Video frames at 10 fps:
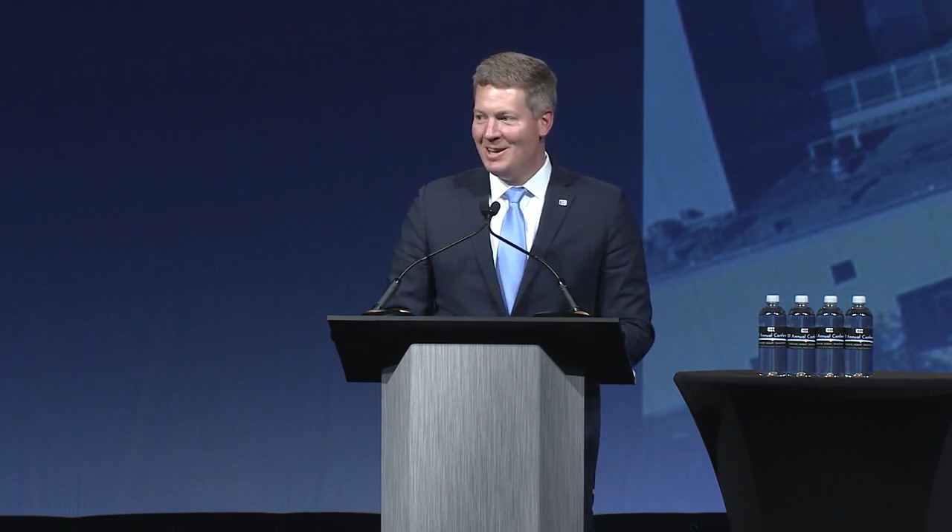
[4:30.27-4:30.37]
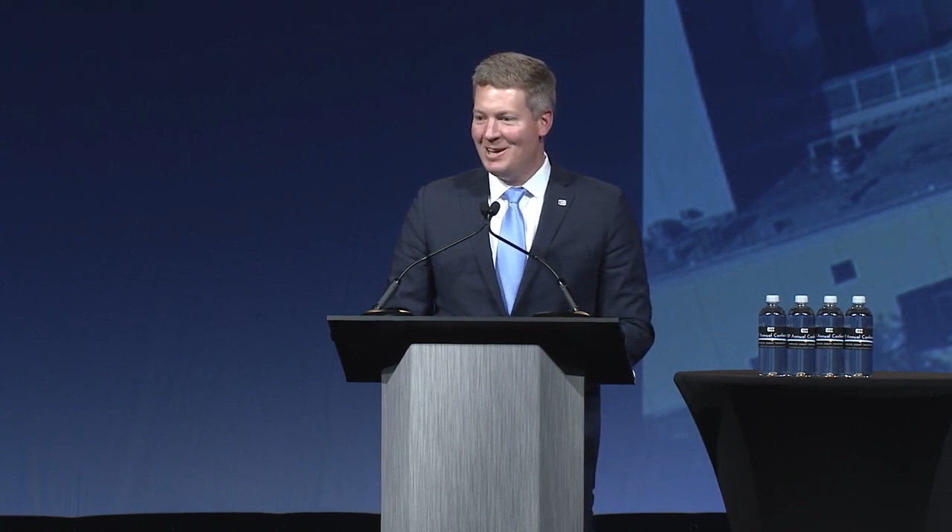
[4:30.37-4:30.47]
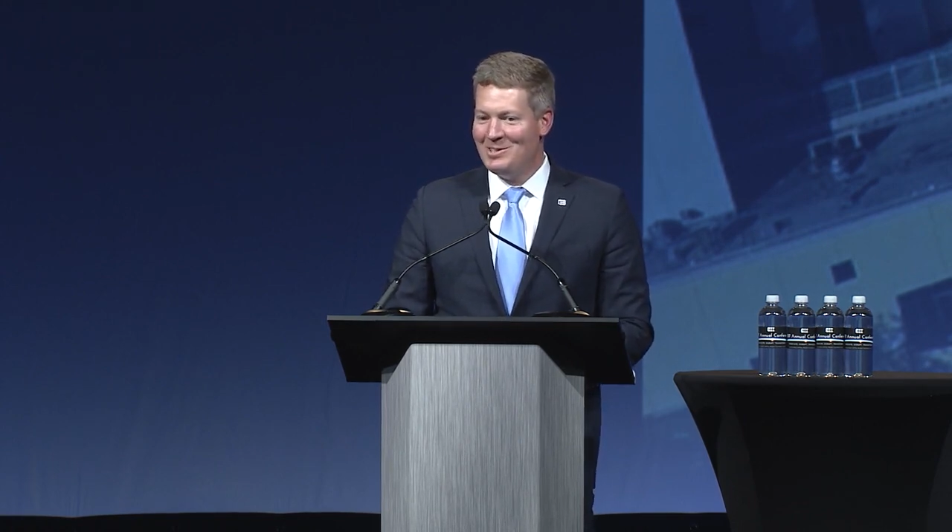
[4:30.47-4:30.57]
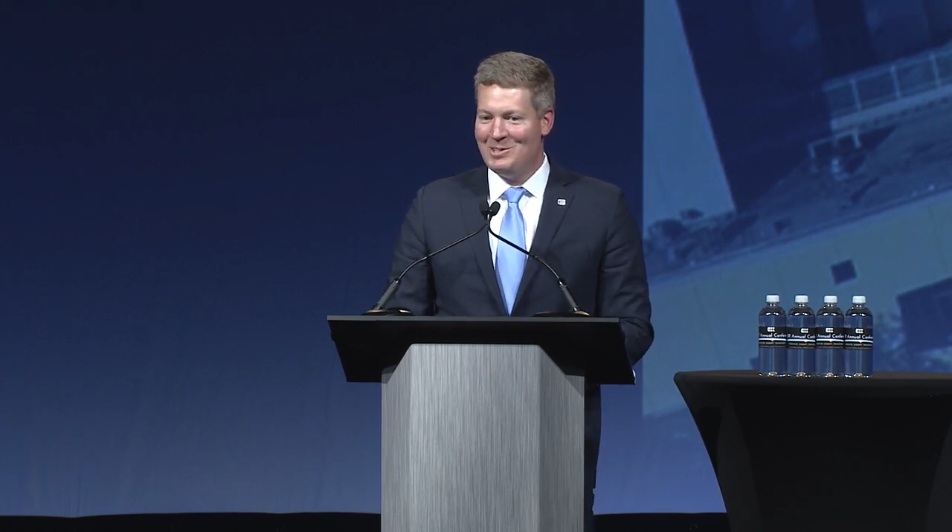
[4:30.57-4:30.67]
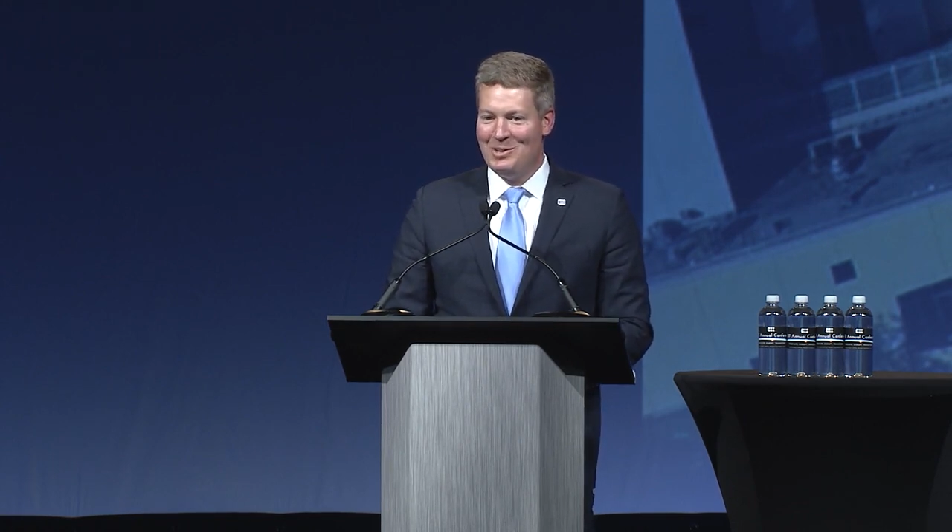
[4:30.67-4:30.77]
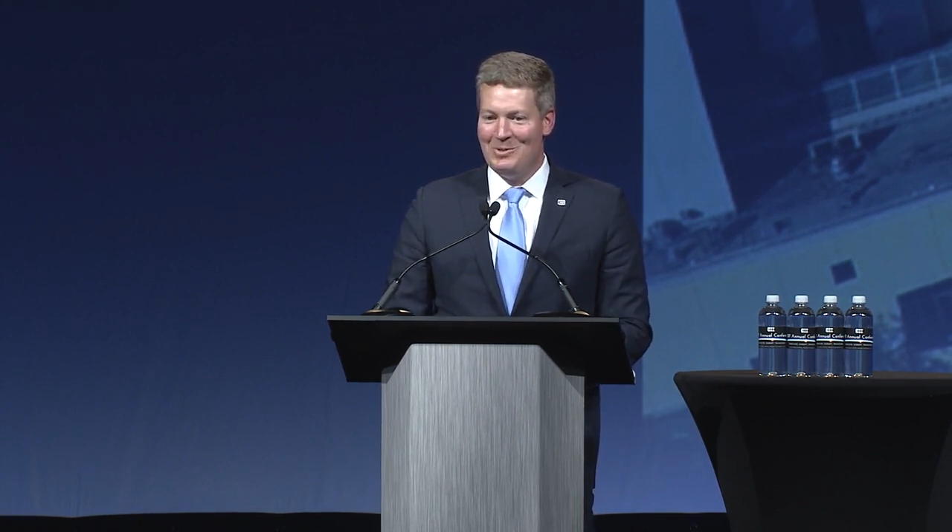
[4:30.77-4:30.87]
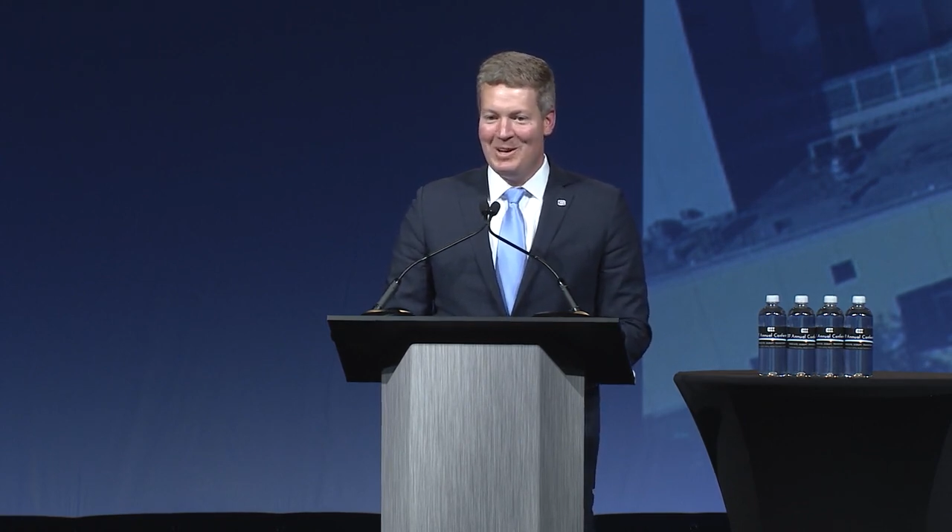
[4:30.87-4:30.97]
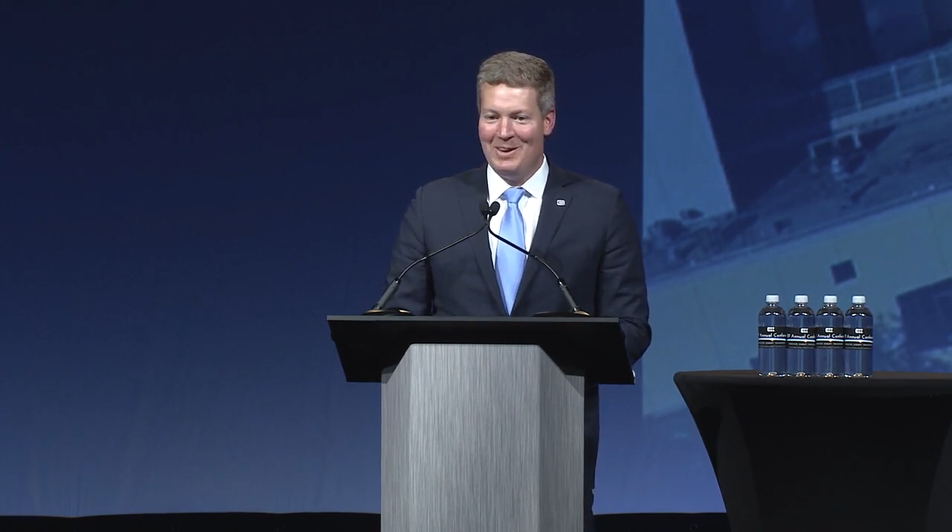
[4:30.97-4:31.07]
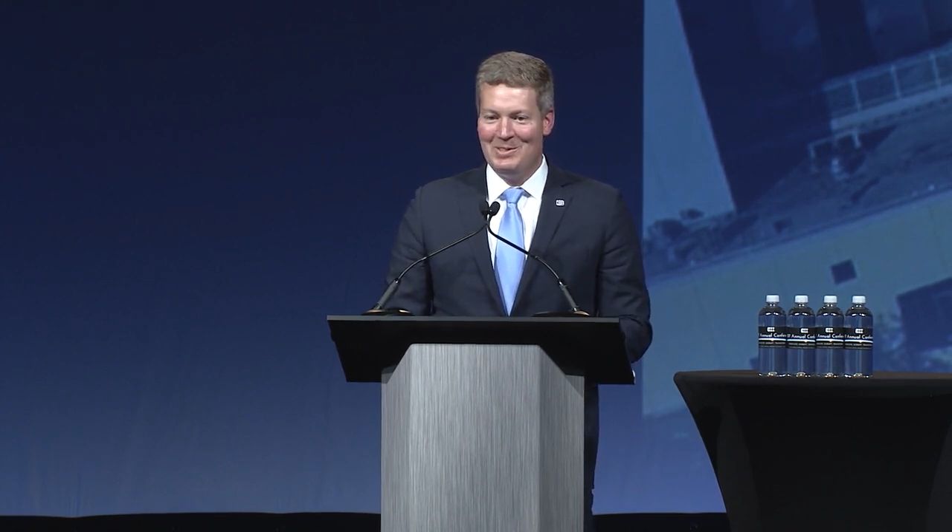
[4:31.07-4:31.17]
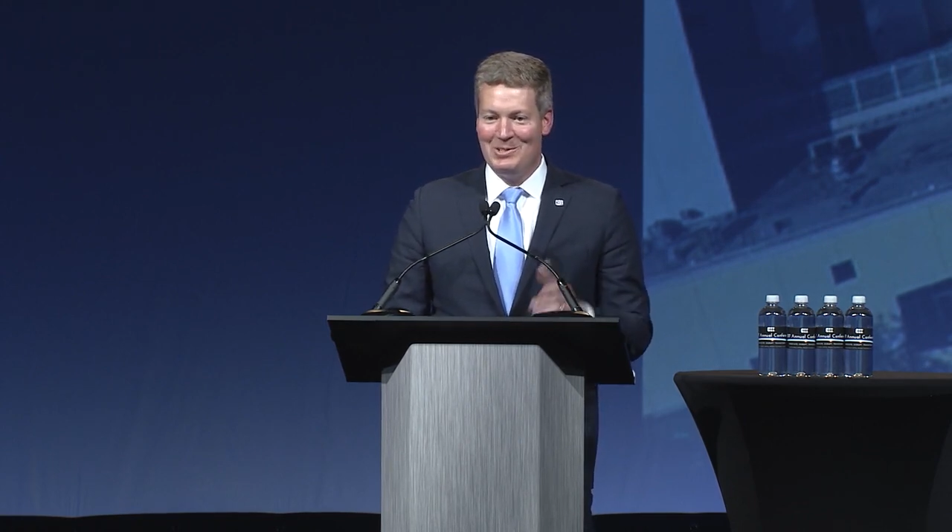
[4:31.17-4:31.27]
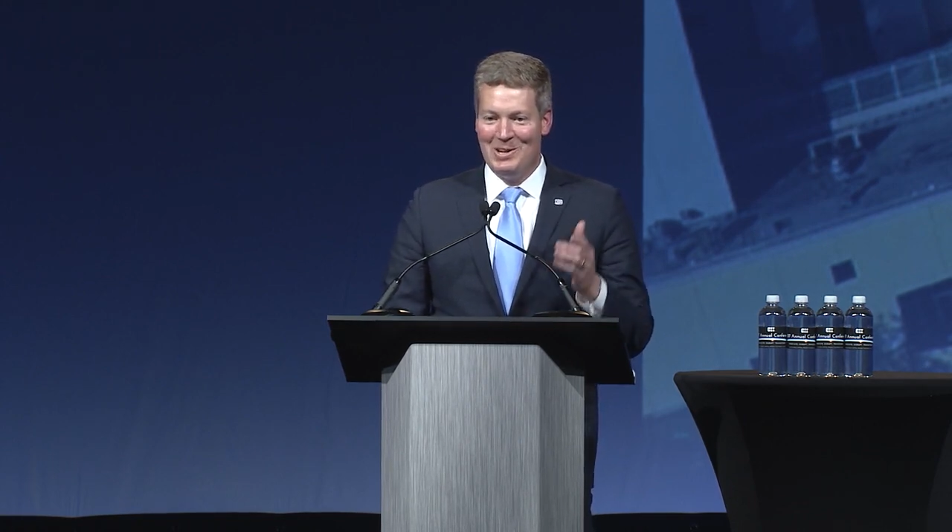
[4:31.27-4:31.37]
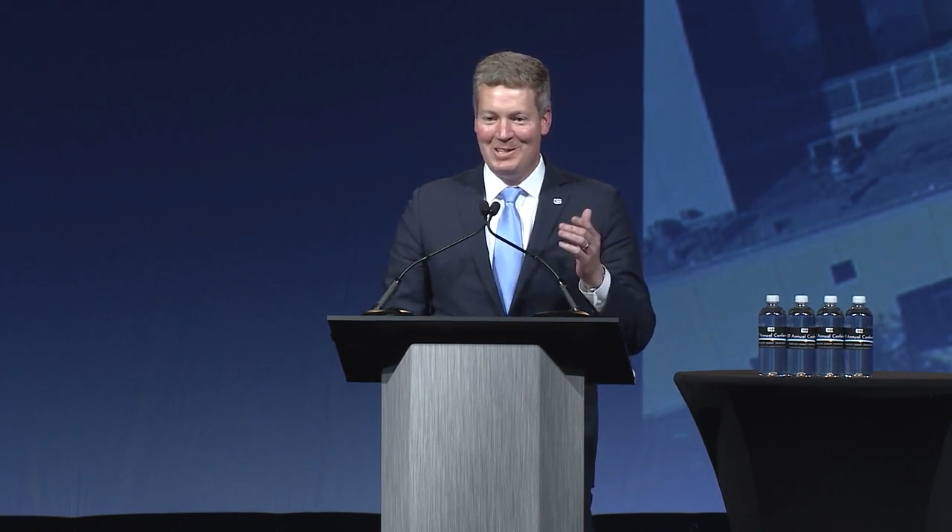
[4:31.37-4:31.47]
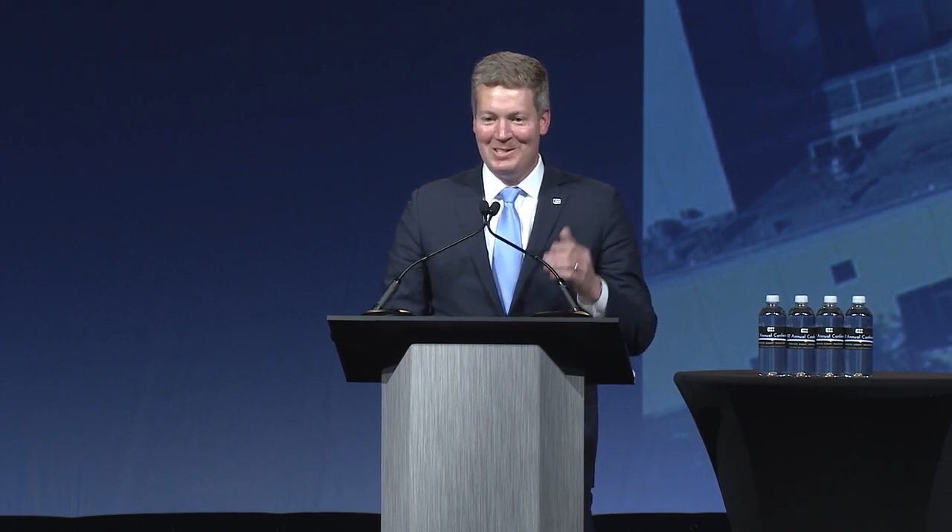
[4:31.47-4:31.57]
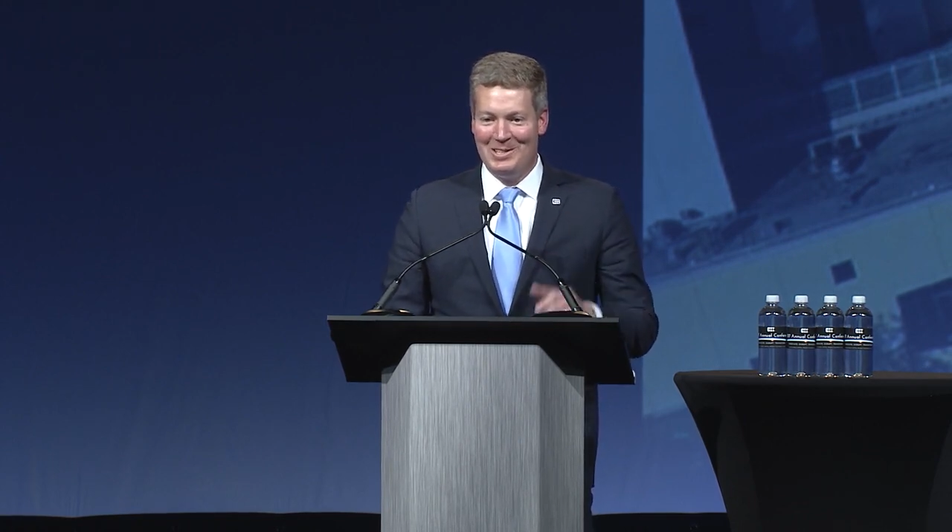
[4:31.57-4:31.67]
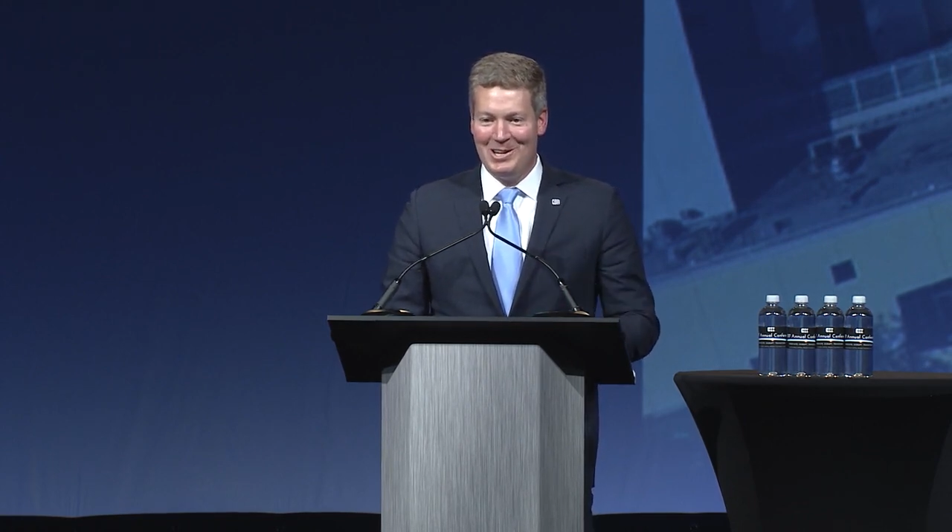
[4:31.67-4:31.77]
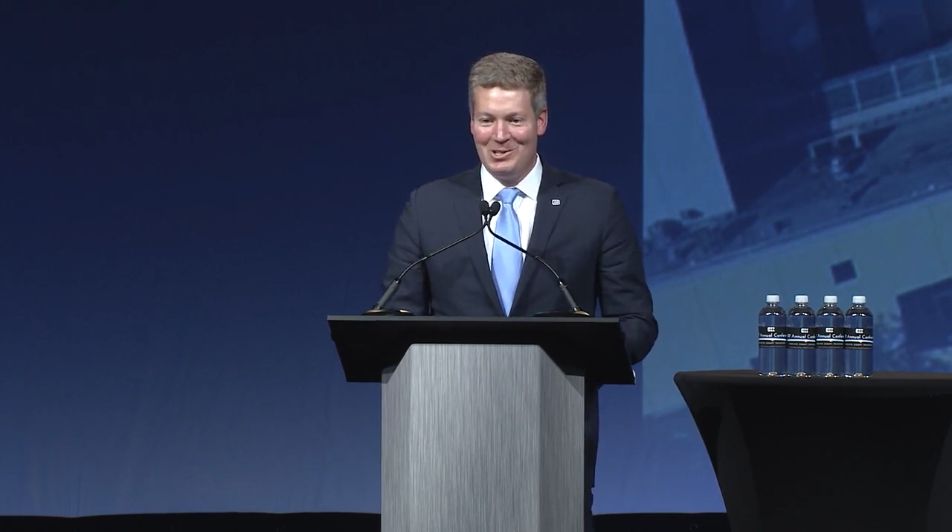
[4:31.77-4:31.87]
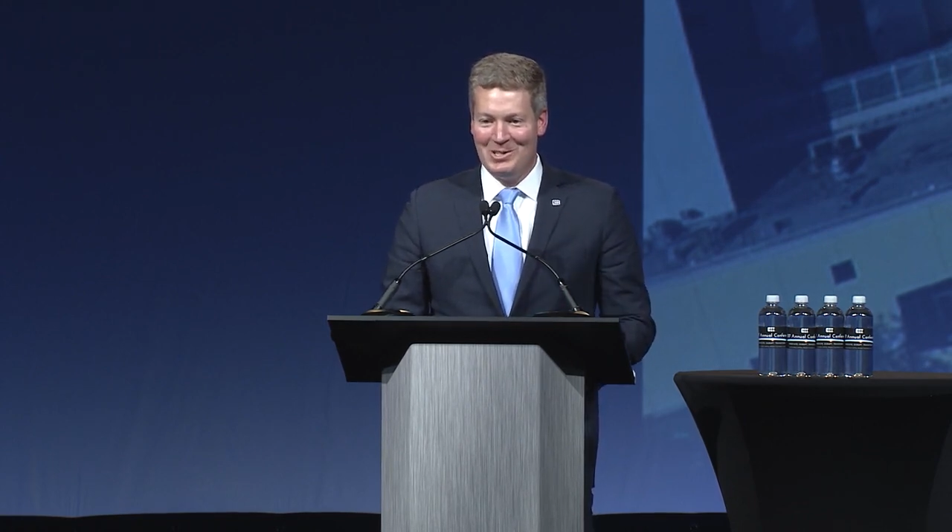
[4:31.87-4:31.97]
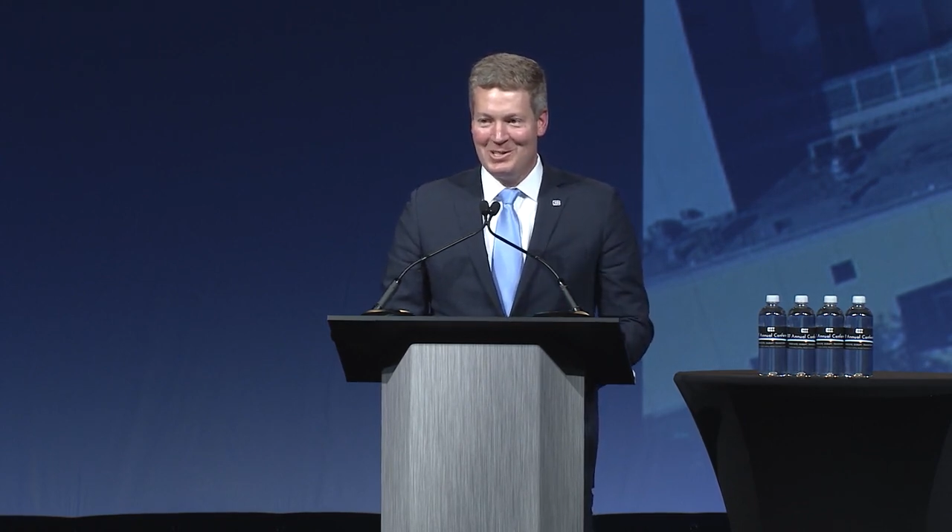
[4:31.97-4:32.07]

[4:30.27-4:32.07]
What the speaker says: And so we have these great discussions